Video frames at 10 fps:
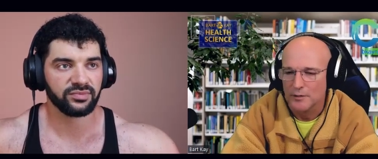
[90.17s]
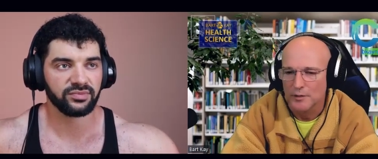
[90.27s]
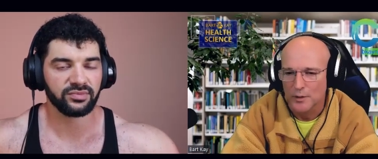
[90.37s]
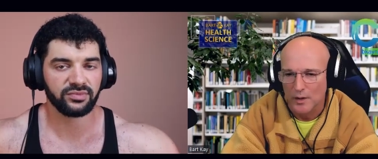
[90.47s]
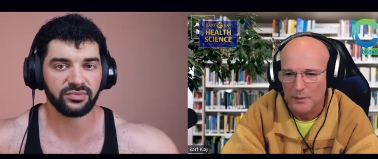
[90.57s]

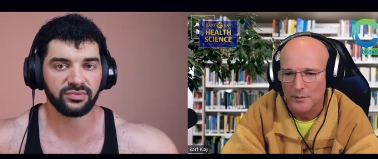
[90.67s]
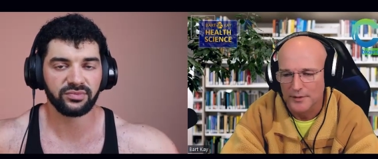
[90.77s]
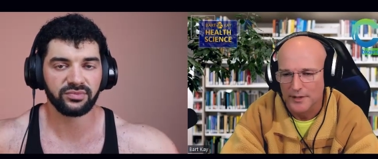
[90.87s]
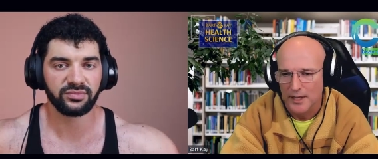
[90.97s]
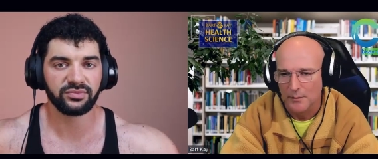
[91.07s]
Speaker 1: requirement
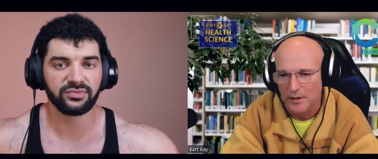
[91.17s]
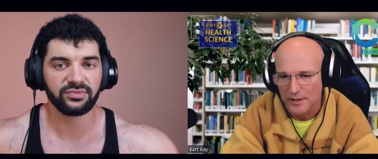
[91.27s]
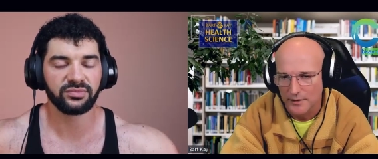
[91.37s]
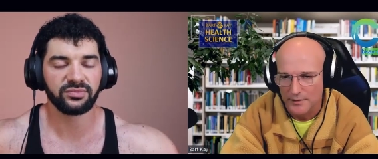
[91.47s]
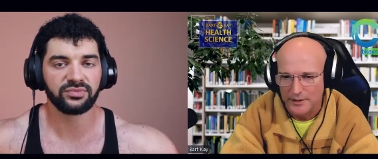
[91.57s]
for
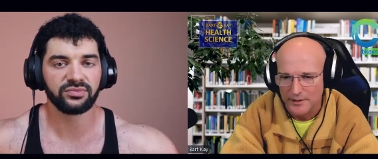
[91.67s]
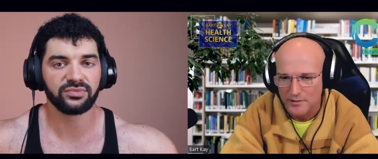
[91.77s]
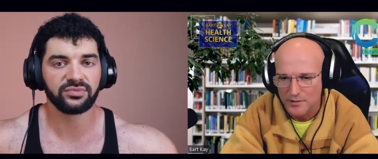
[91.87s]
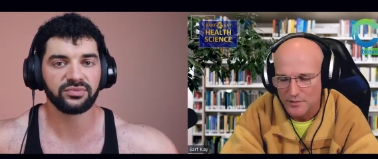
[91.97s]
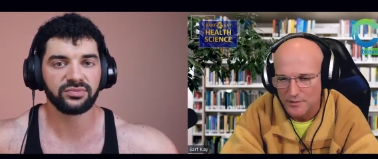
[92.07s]

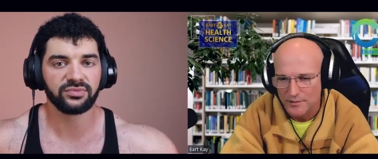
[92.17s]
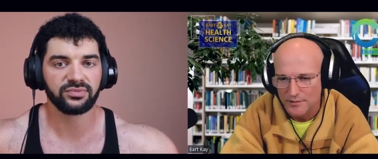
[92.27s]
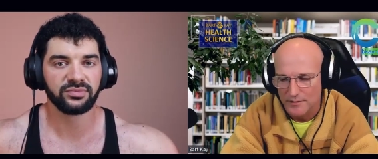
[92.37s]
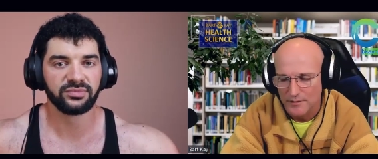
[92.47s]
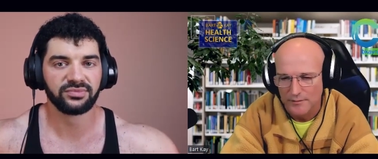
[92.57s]
carbohydrates
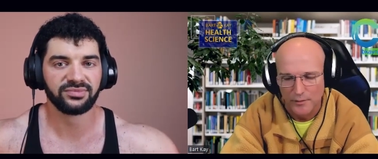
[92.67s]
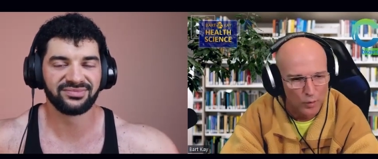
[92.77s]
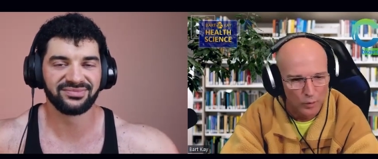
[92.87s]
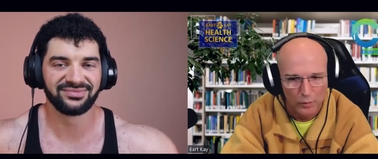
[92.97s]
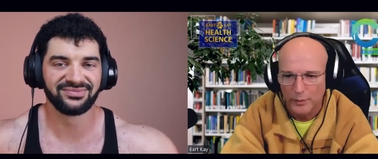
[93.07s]
for
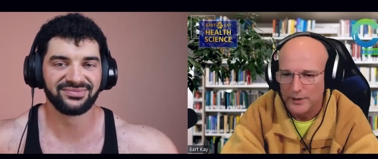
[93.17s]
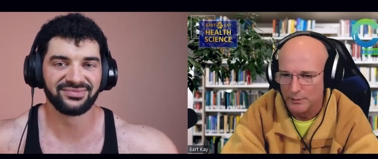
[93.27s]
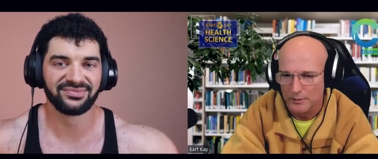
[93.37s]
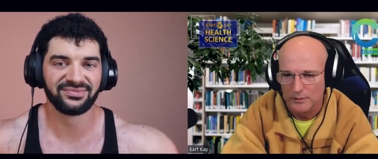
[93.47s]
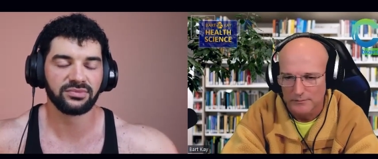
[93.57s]
all
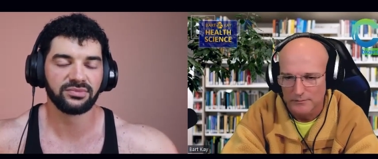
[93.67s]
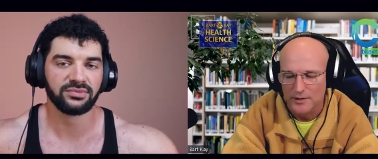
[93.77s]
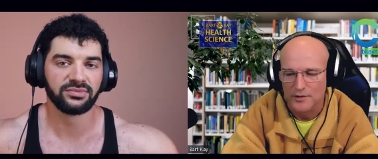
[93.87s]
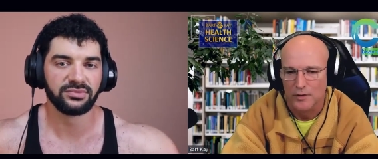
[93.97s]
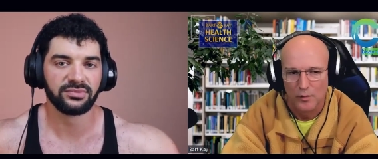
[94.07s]
people
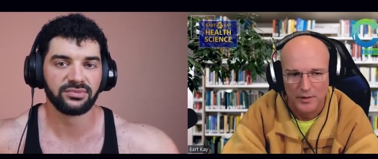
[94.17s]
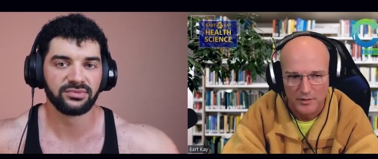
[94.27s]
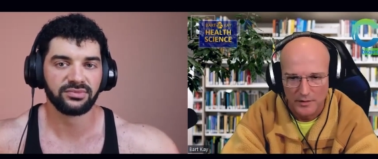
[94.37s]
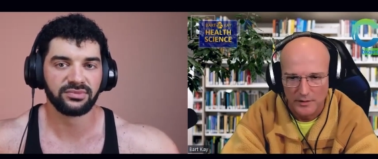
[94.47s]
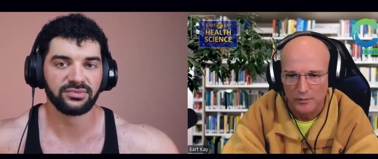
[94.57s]
is not one
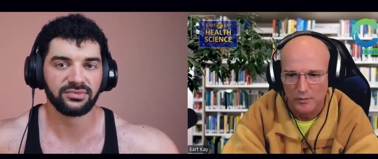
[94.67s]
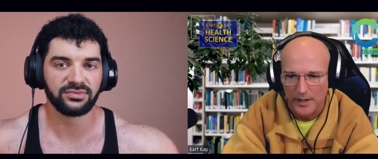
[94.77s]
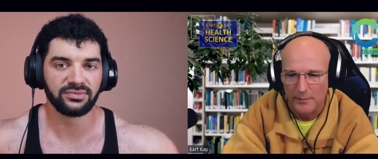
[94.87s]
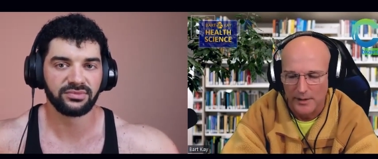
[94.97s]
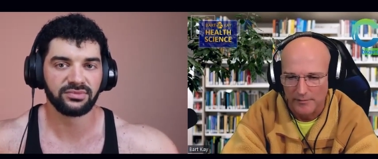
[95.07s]
single
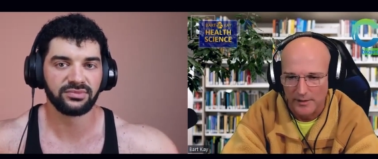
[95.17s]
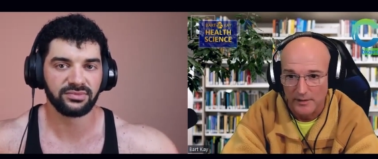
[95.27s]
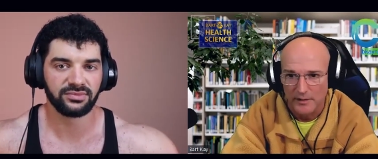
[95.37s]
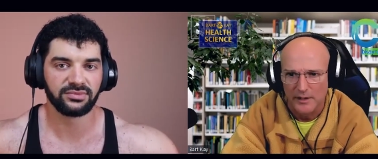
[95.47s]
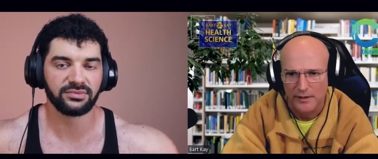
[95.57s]
gram
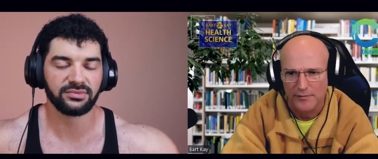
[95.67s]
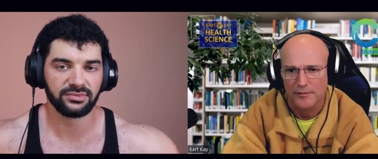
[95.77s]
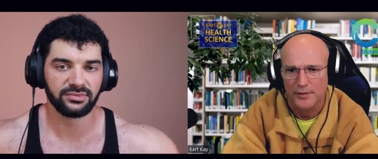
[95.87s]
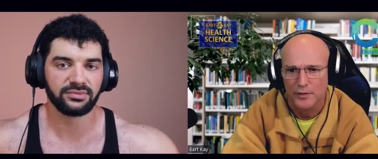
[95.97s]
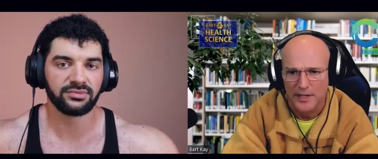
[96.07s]
ever, even
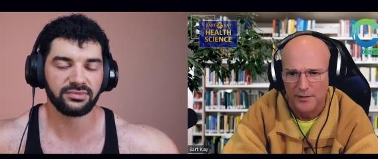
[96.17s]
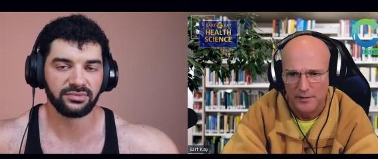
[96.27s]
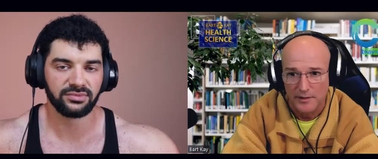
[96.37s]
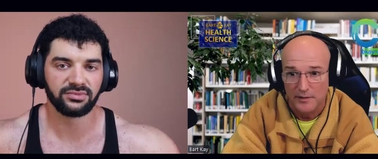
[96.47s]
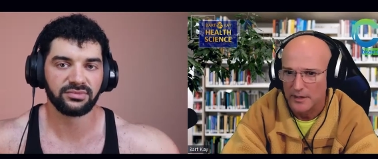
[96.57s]
if you're an
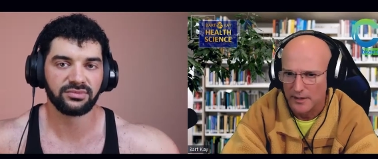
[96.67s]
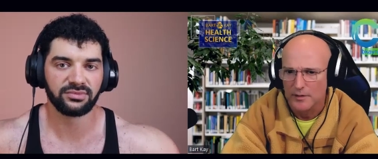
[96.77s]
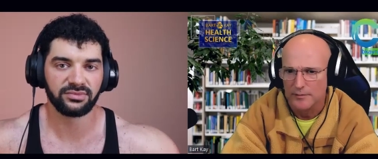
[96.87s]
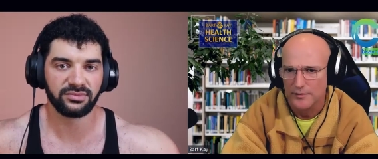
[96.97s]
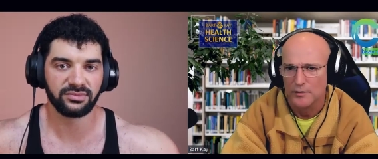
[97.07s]
athlete, even
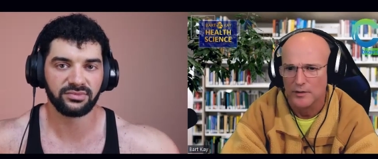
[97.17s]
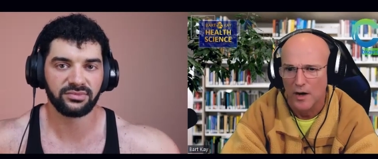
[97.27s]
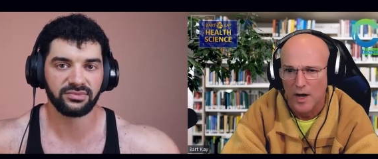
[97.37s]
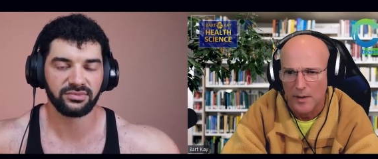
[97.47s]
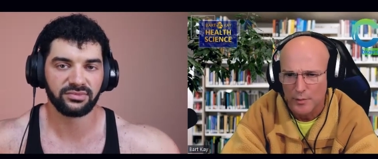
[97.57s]
if you're a
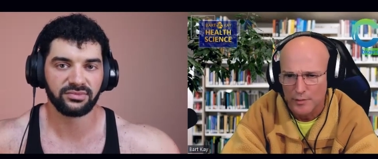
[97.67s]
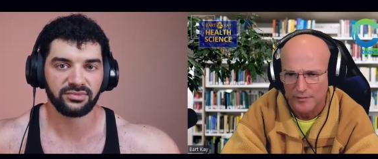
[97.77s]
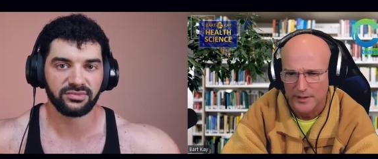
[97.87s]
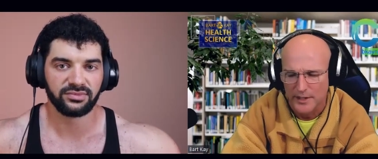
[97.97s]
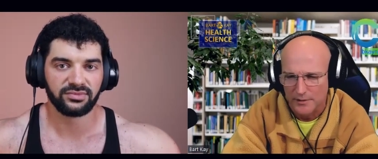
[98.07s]

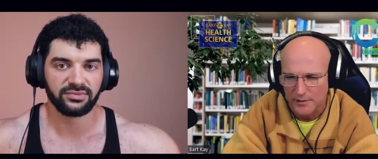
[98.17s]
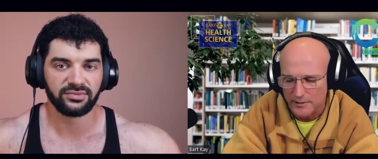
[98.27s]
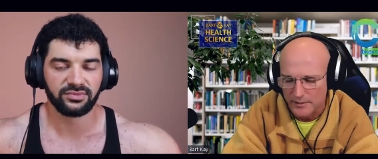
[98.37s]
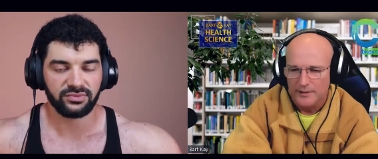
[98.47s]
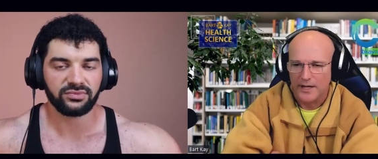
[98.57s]
hypertrophy
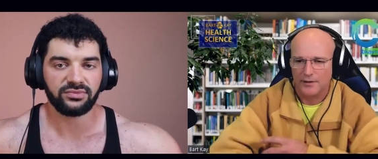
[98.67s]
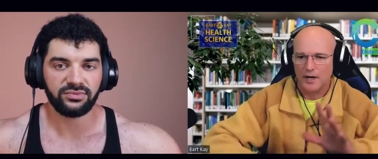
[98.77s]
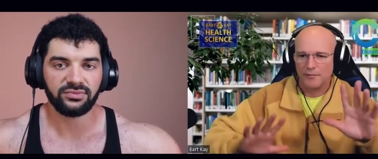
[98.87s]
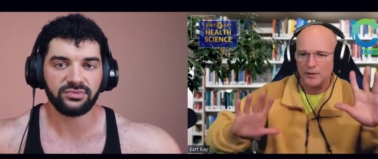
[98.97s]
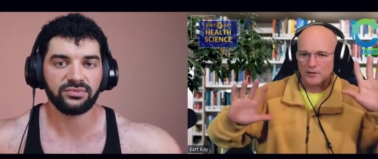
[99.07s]
athlete. Now, there
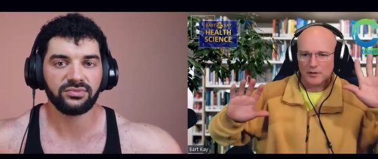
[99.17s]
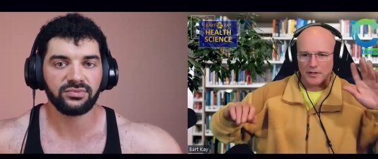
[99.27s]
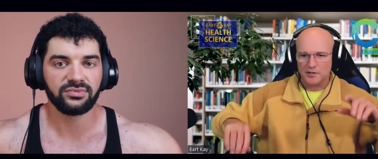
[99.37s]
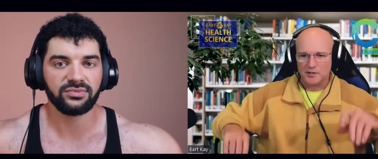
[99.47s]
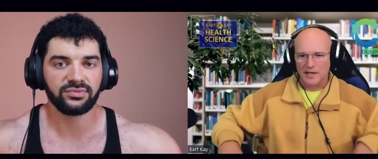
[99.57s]
are folks
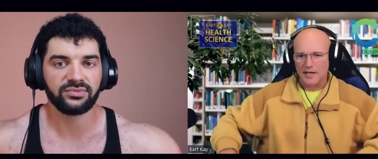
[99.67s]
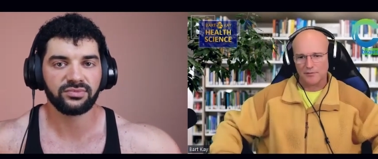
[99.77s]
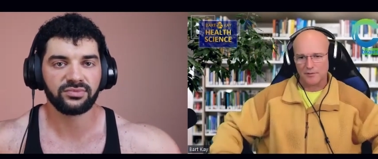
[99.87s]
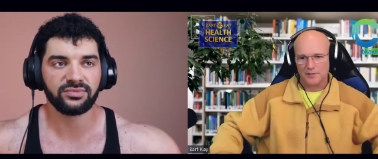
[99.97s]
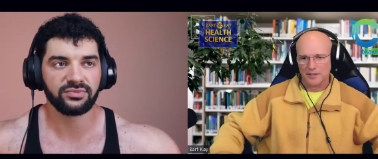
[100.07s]
like Stan
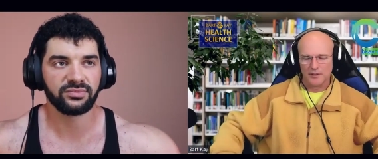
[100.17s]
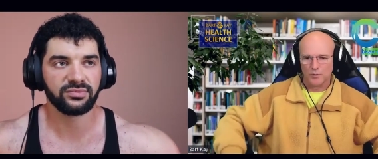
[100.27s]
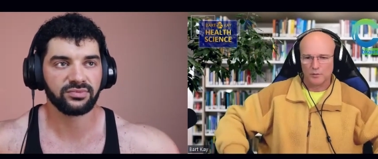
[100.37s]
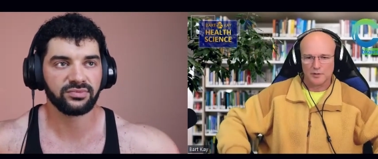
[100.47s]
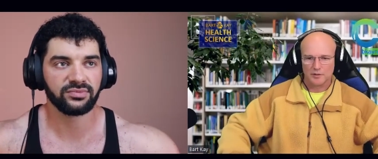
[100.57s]
Efferding that
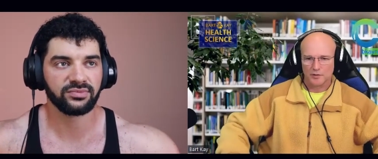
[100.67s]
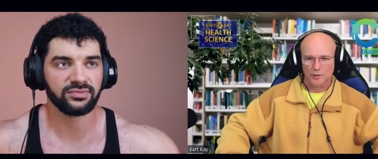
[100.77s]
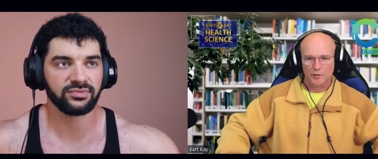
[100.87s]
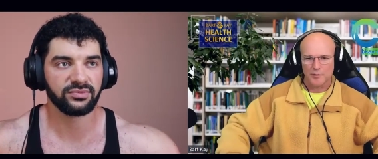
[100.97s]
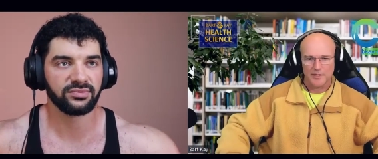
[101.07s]
will disagree
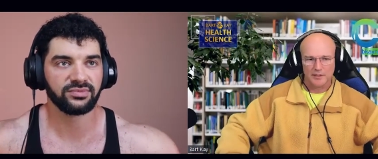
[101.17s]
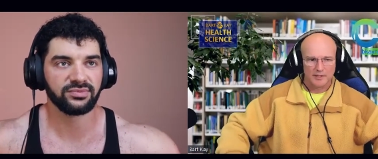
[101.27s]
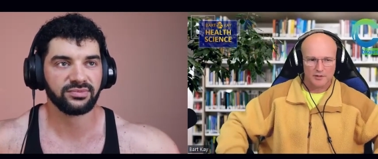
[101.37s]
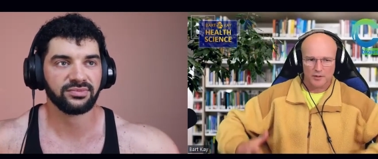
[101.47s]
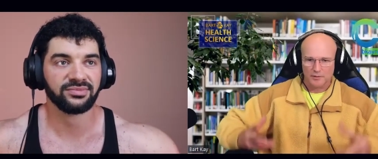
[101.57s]
with me, and
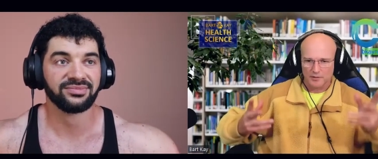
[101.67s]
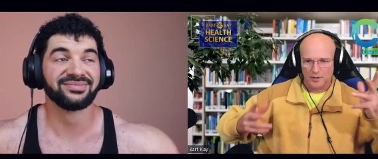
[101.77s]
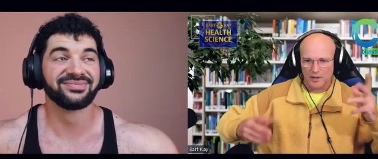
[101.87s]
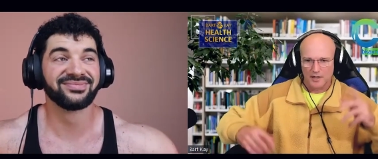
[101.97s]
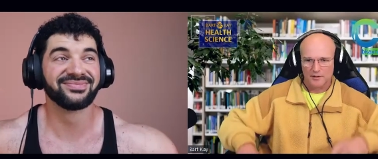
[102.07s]
he's got this
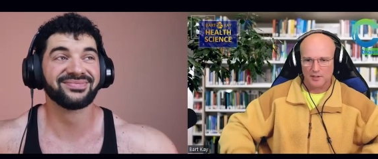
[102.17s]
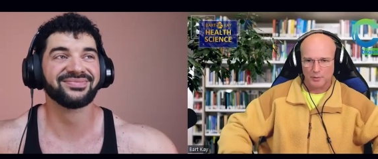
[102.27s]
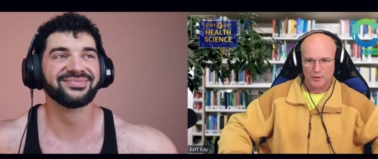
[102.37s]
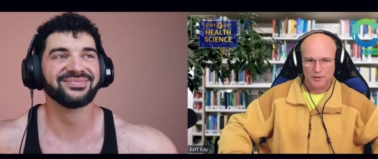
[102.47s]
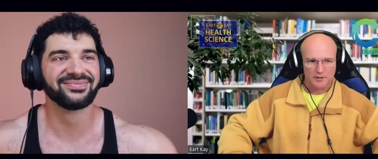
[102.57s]
diet that he's
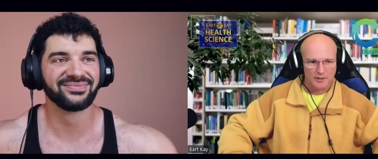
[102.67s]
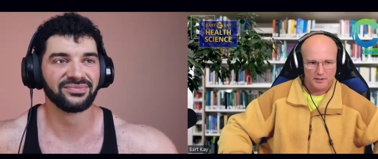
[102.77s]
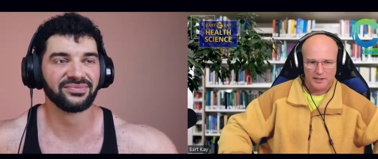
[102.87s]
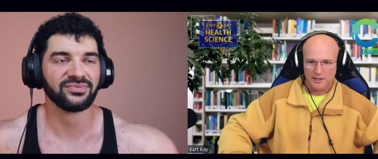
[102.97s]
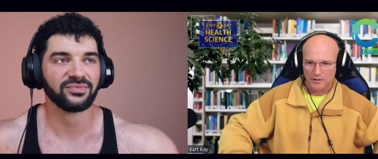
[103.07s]
pushing that
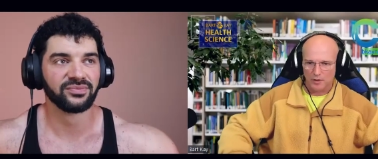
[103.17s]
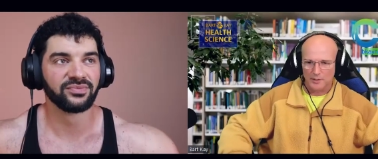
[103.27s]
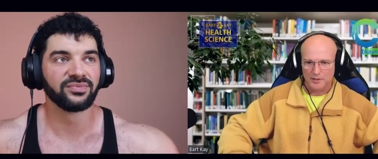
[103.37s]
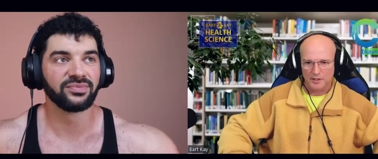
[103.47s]
contains a whole bunch of